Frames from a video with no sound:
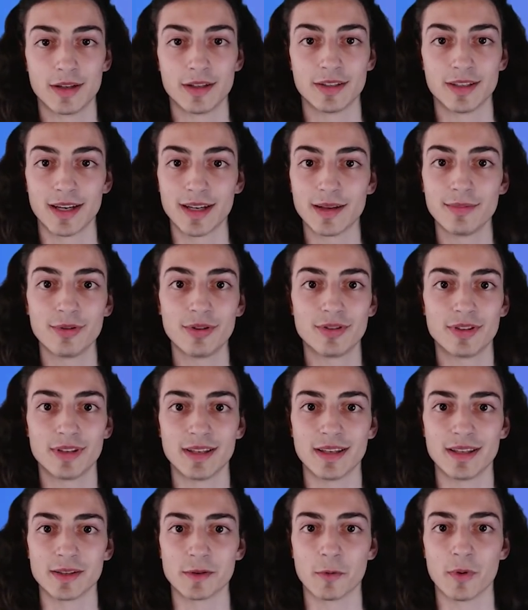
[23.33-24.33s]

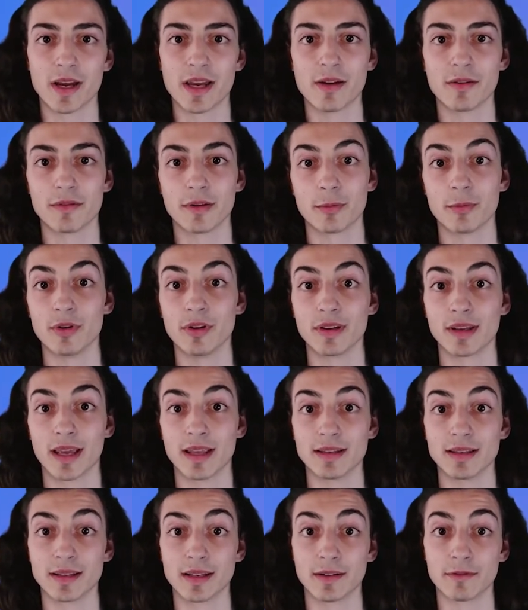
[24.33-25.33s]
JWT is a way of
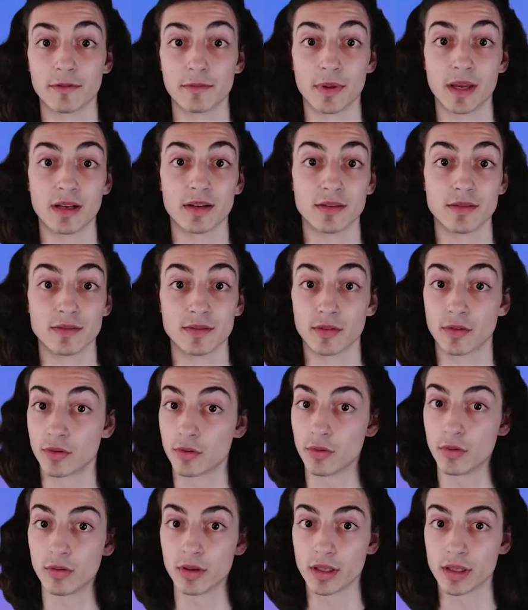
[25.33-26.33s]
communicating information
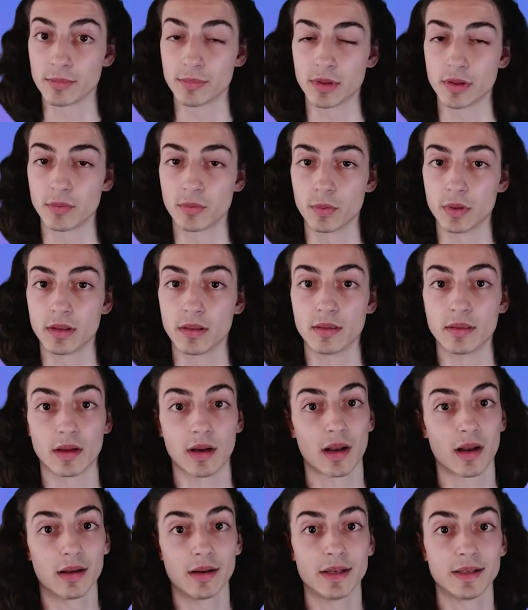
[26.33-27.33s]
securely between the
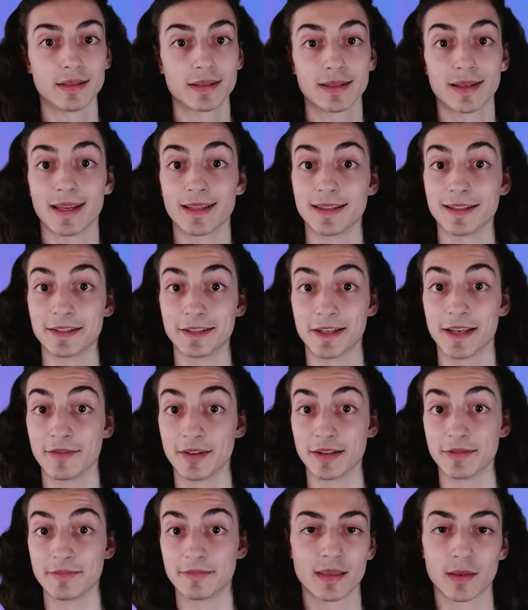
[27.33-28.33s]
client and the
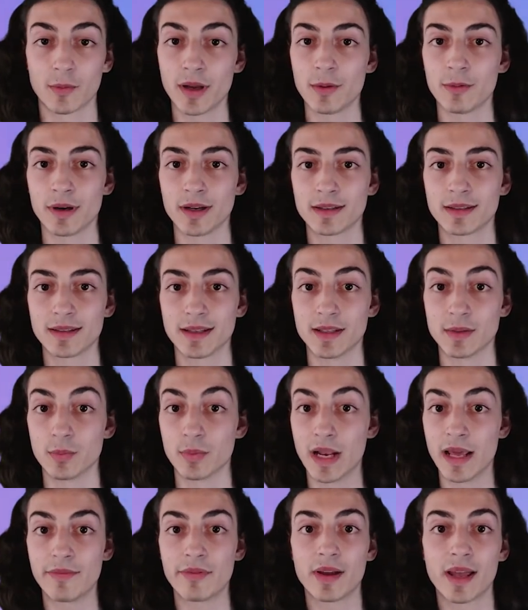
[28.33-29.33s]
server. The way it works is
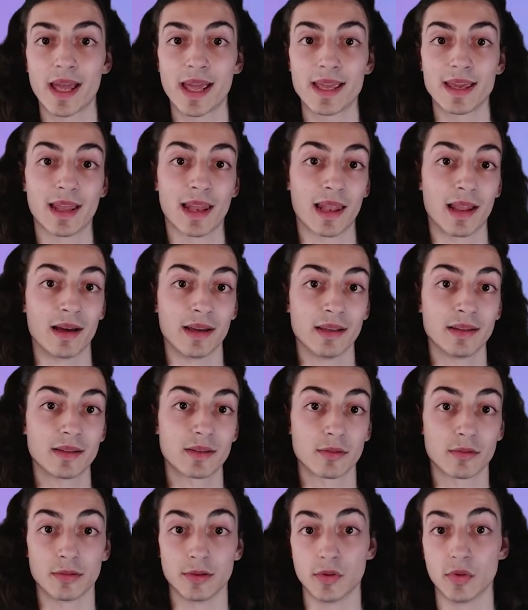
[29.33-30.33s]
whenever a client
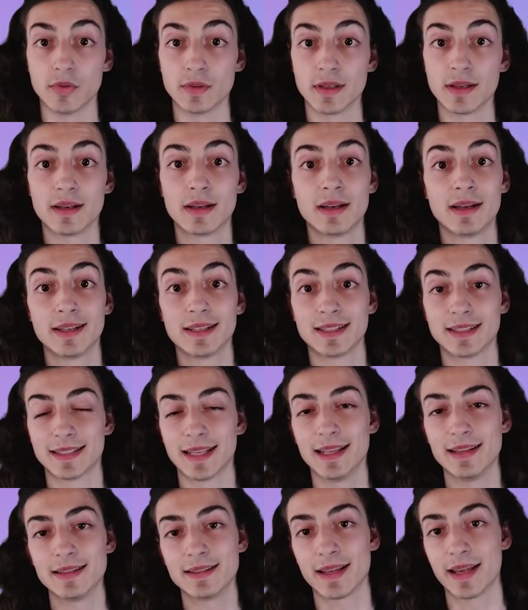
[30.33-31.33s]
or user
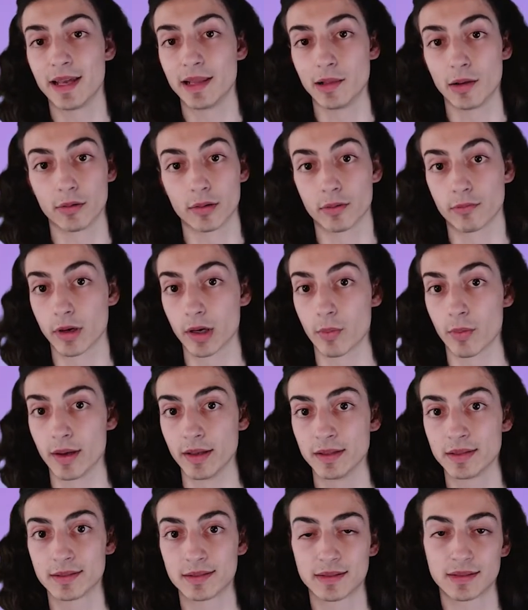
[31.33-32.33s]
sends a login
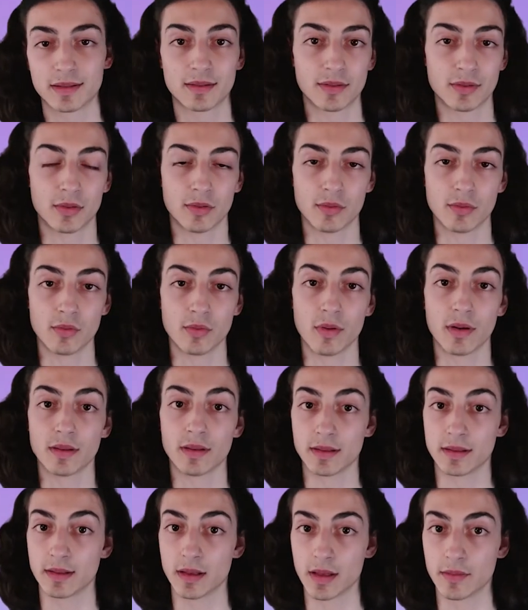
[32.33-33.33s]
request to
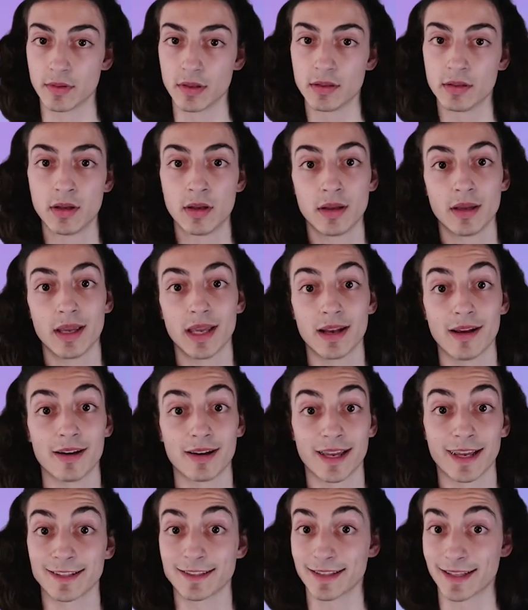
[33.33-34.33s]
the server, in our
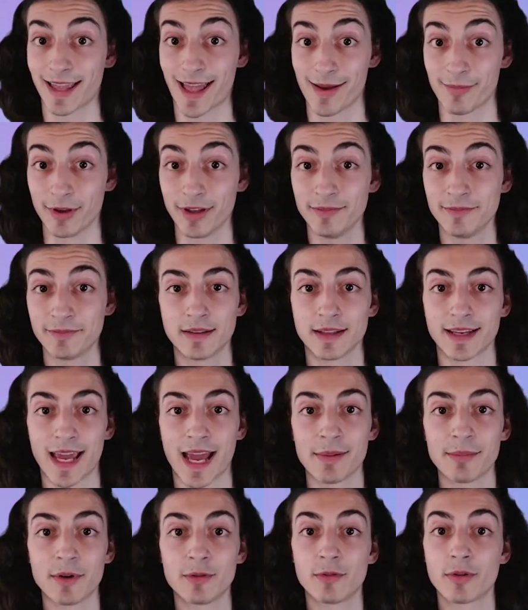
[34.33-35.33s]
case Nakama,
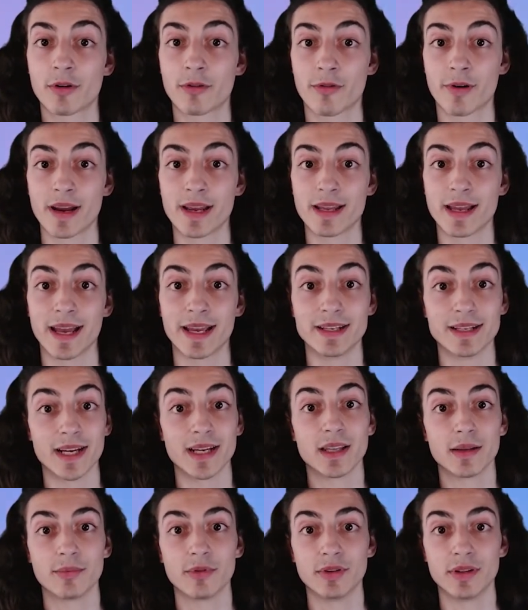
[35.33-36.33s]
Nakama will create a
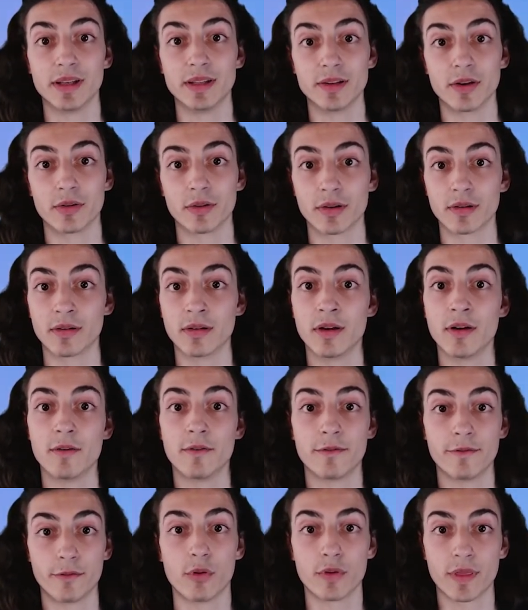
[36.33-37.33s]
JWT token
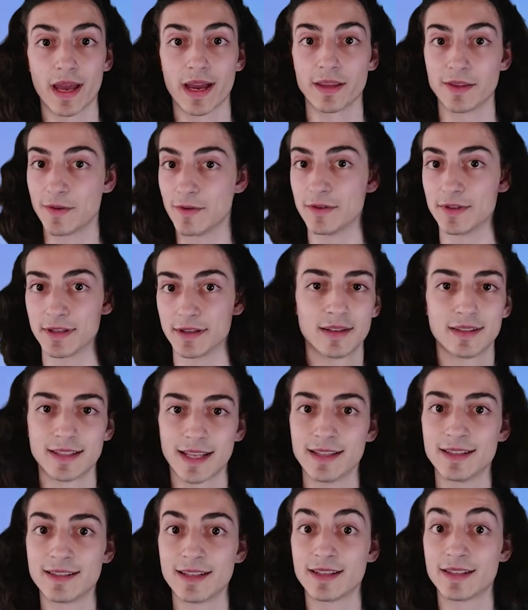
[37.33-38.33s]
for that user.
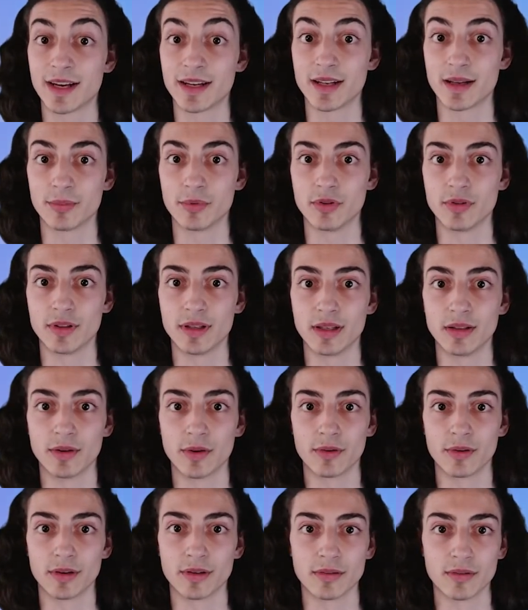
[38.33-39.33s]
Sends this JWT
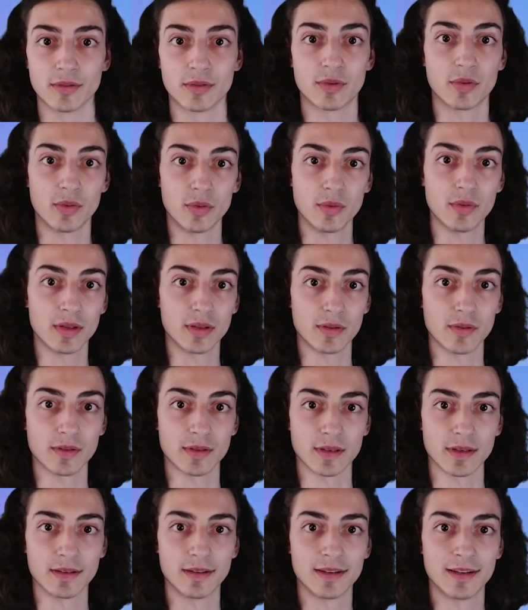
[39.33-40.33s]
token to the
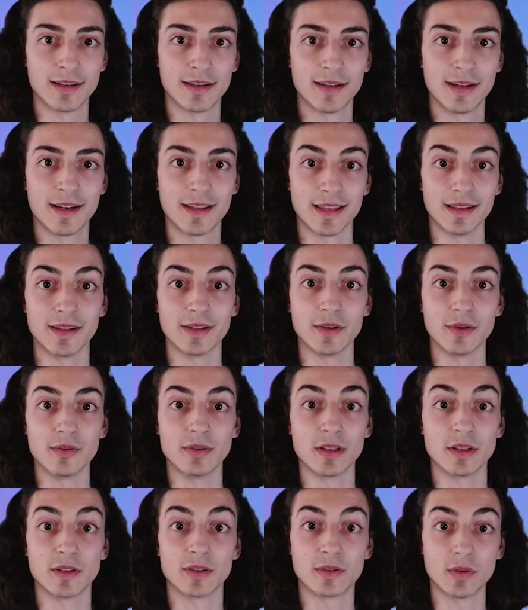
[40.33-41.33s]
user, then the
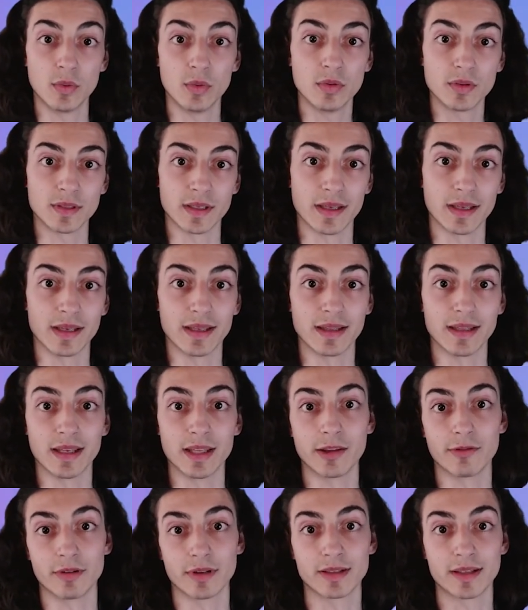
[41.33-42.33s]
user stores it in
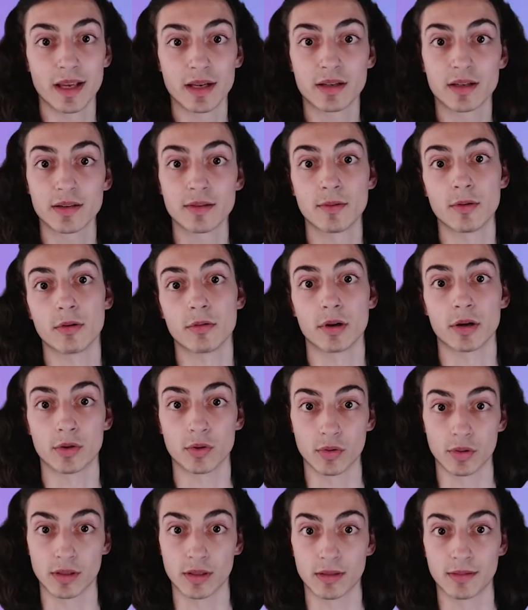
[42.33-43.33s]
either a session or a
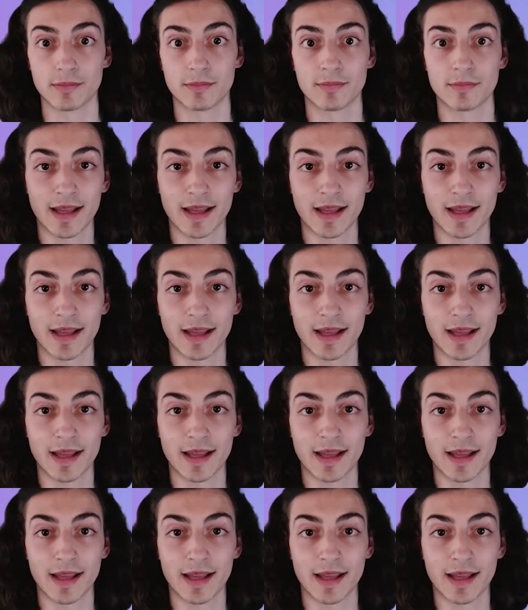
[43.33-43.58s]
cookie.